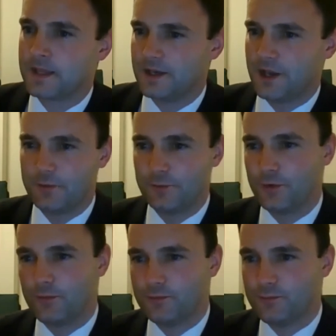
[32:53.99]
you know,
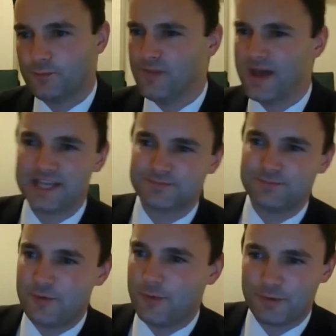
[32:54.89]
mayors may
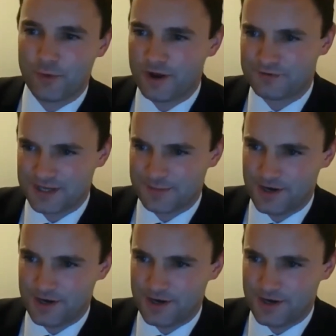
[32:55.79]
well be right for some